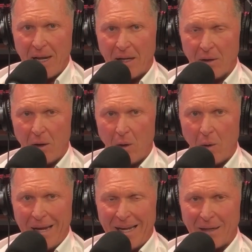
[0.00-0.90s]
they can
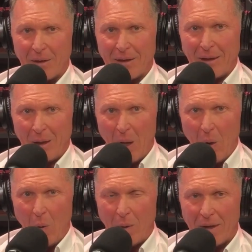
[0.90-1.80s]
go and
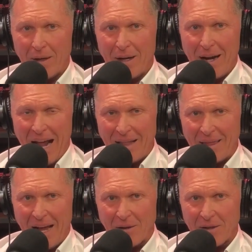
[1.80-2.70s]
loan
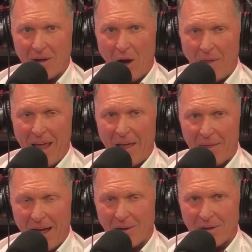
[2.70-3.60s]
9,000 on that
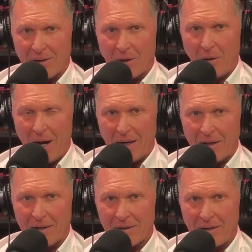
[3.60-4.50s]
1,000, correct?